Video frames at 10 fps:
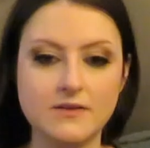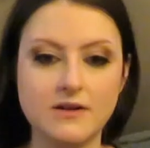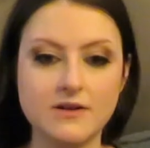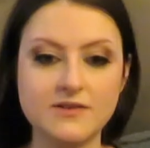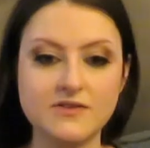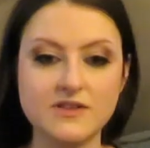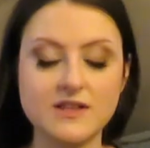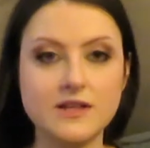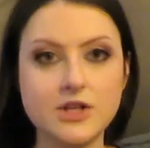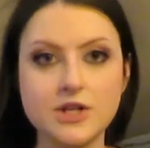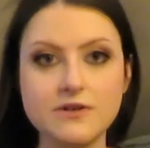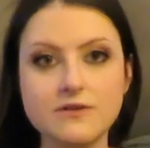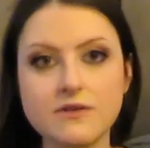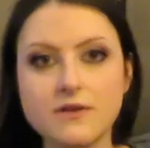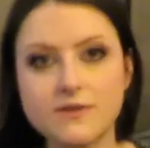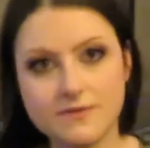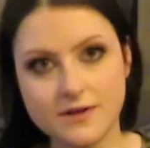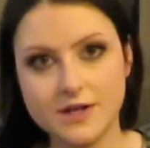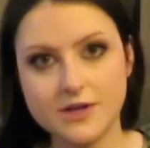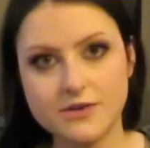honestly, these shoes are for
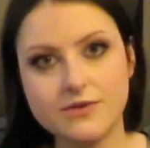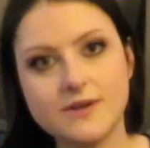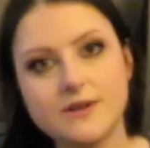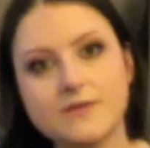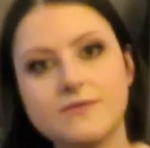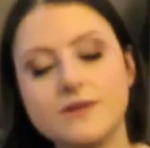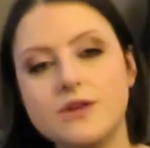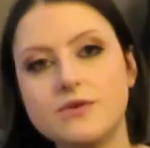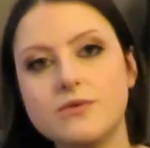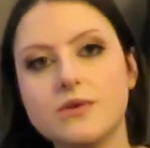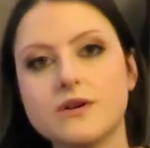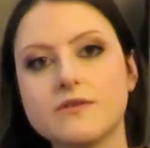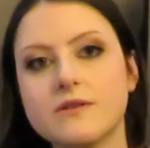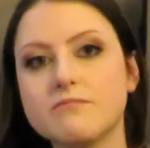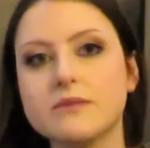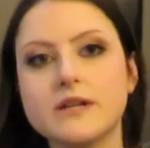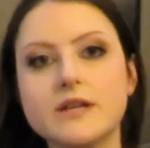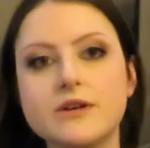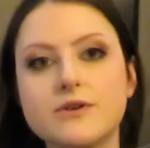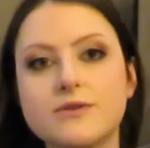you if you are
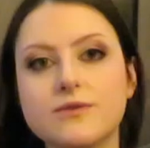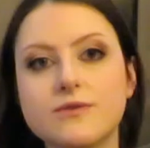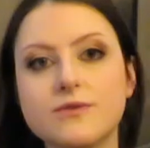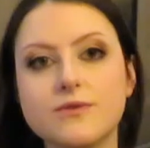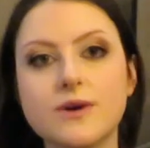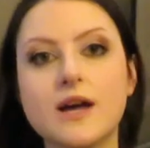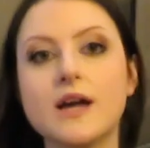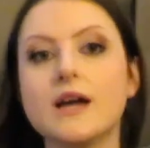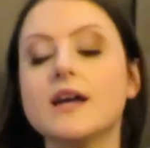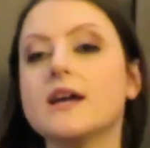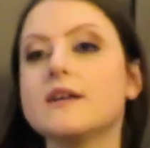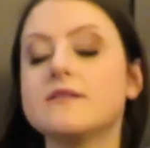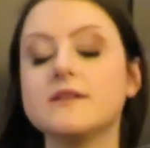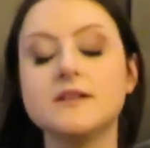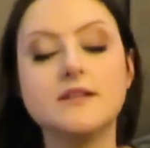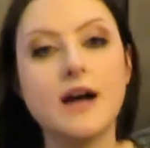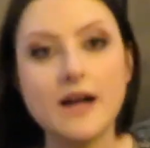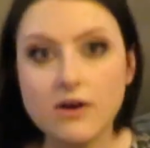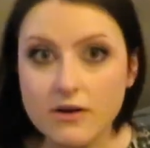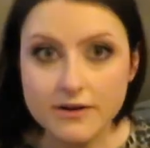somebody who is a
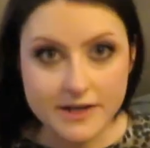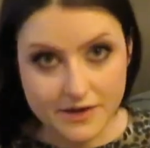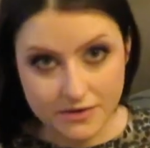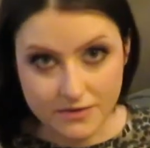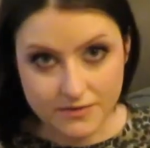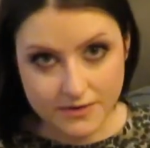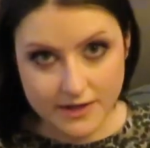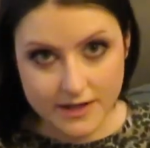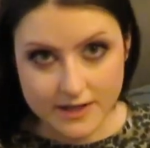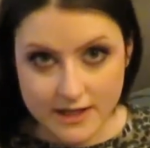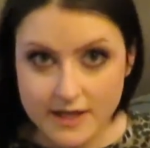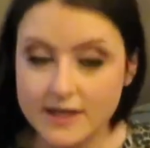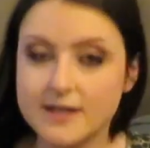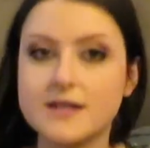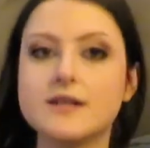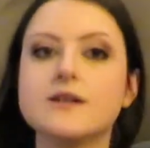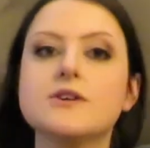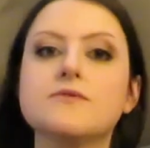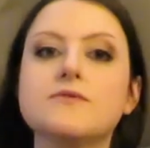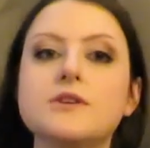diehard heel freak,
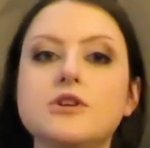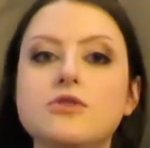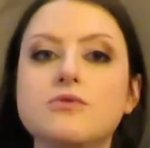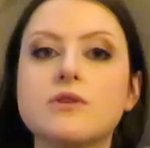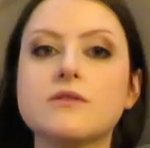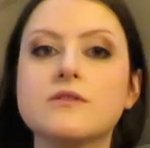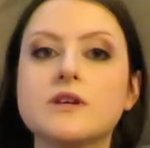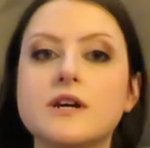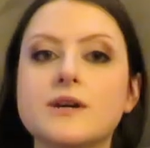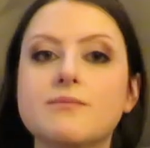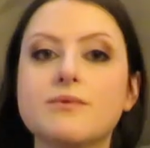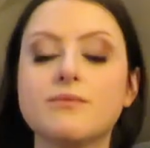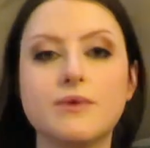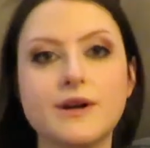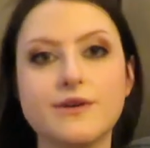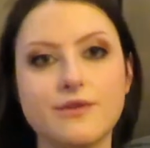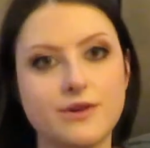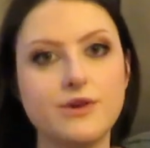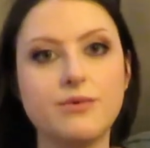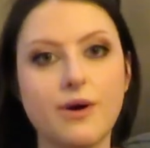if you are the type where
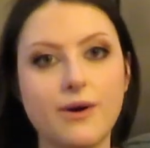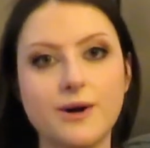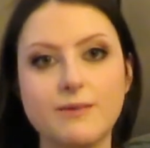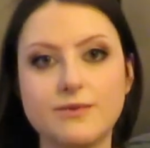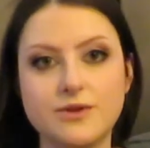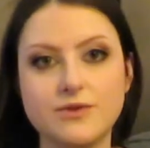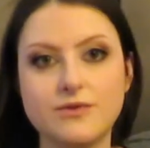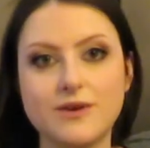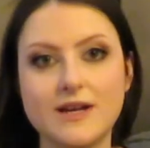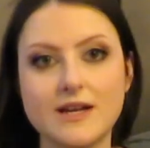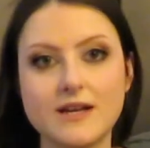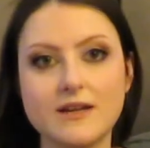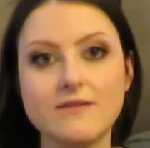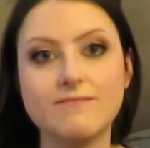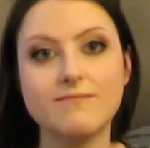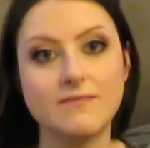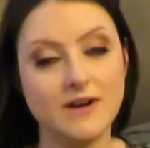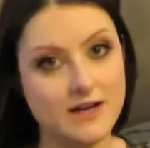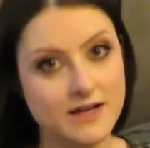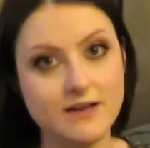you are up to a
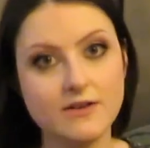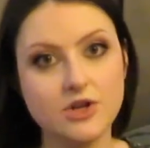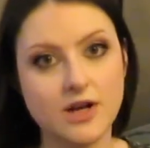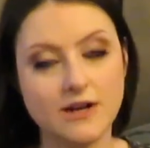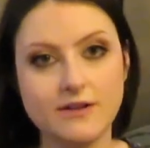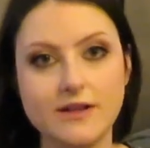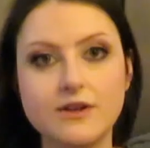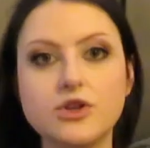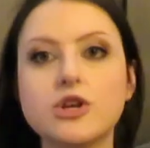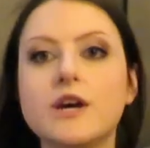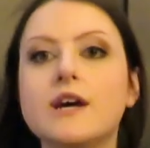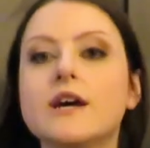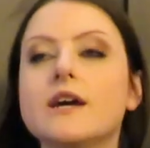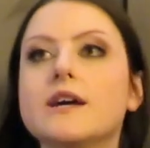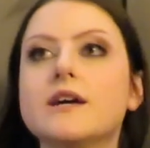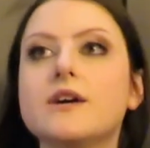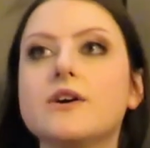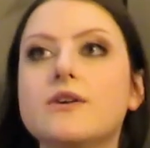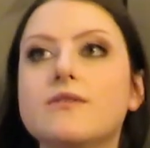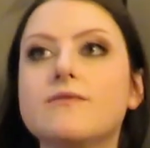high heel challenge,
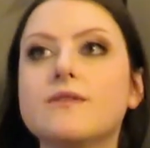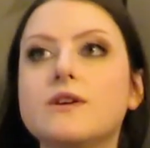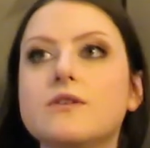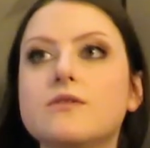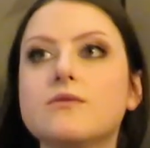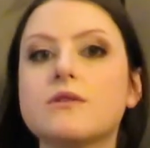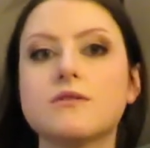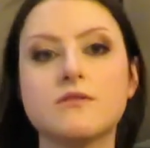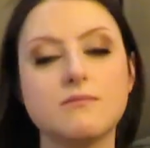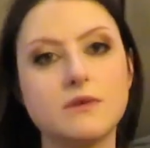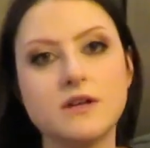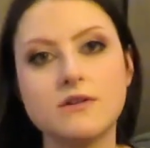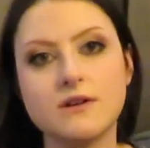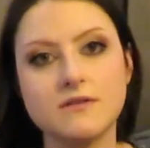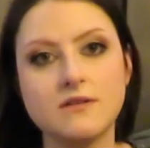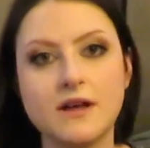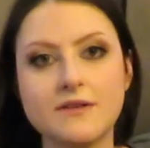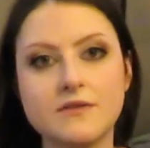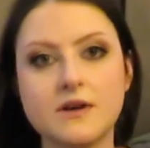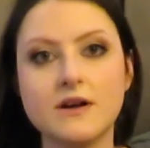if you are somebody who has a
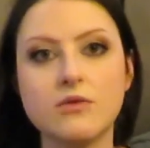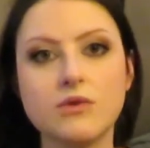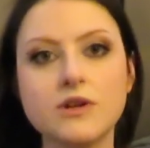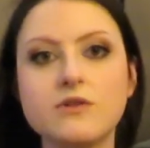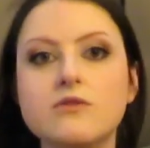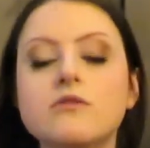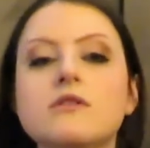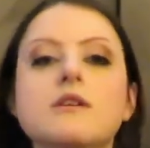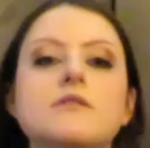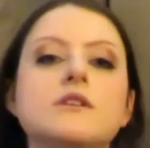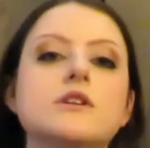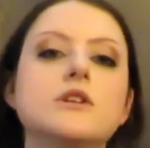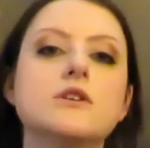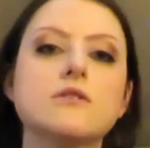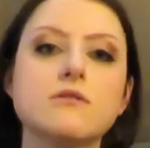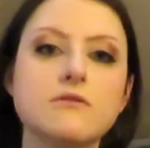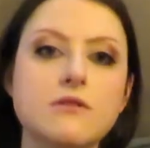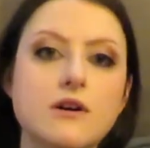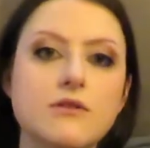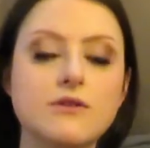lifestyle where you do go out to dinner a
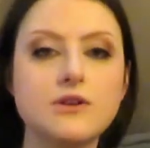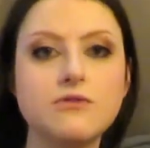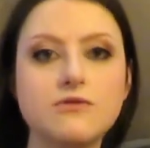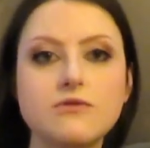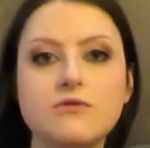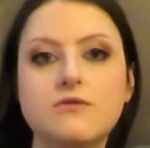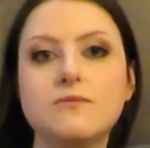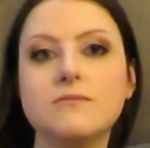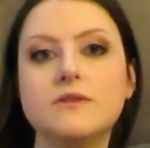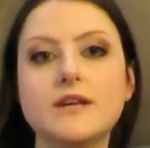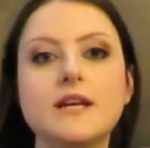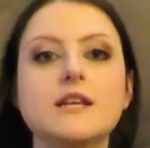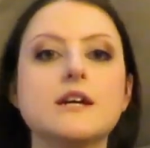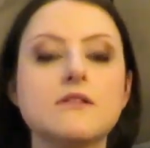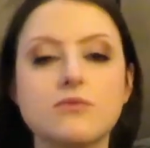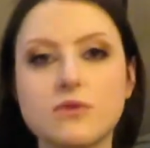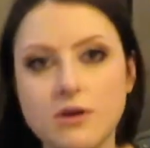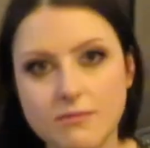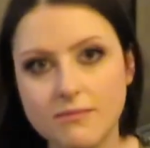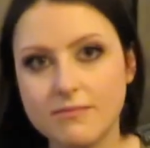lot, or you do date nights with
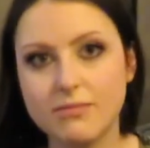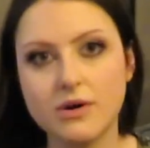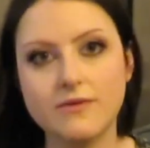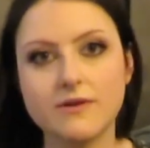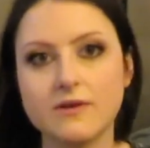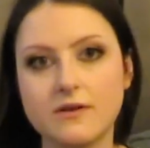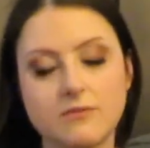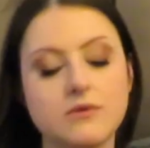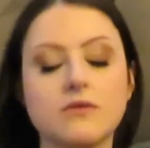your boyfriend, husband,